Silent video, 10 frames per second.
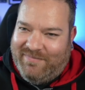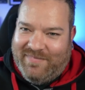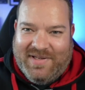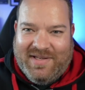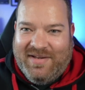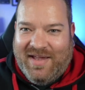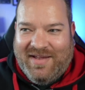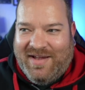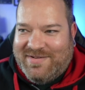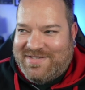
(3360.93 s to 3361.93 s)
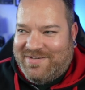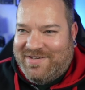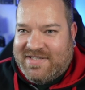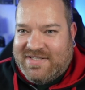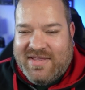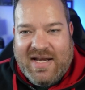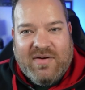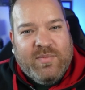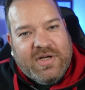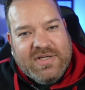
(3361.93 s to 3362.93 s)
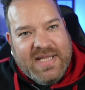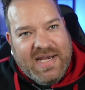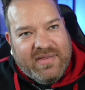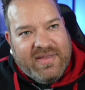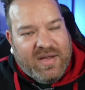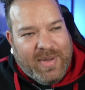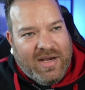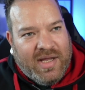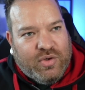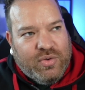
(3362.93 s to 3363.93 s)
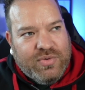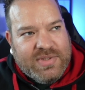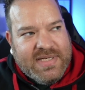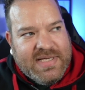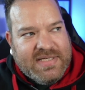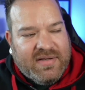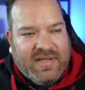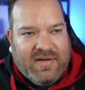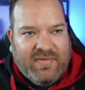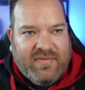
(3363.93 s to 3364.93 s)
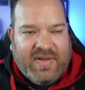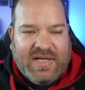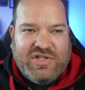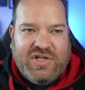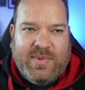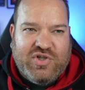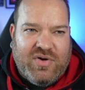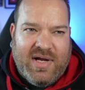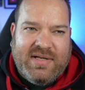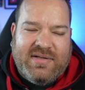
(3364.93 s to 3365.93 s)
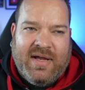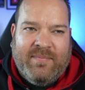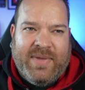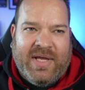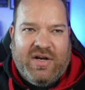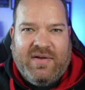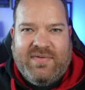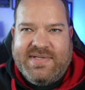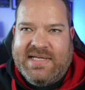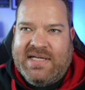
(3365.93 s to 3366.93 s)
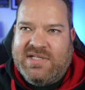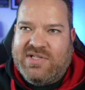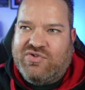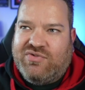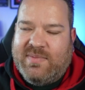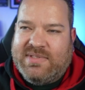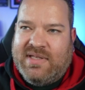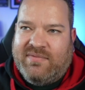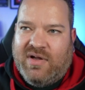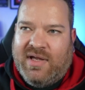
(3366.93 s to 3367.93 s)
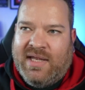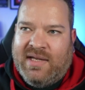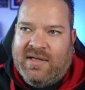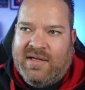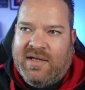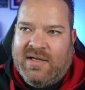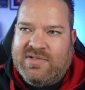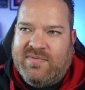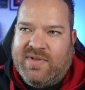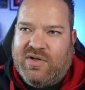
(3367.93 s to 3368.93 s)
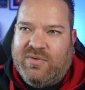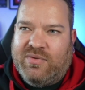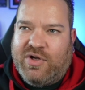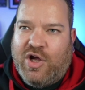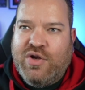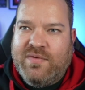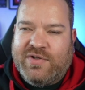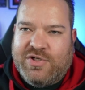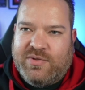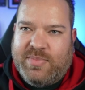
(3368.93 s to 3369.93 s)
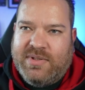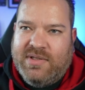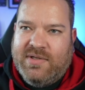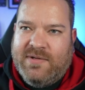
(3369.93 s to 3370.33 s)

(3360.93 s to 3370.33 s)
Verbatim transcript: Yeah, absolutely. So then, because then I think about like courses and I think of other things. You know, we tried, I don't know if you've seen in Descript, they've got something called Overdub. Yeah.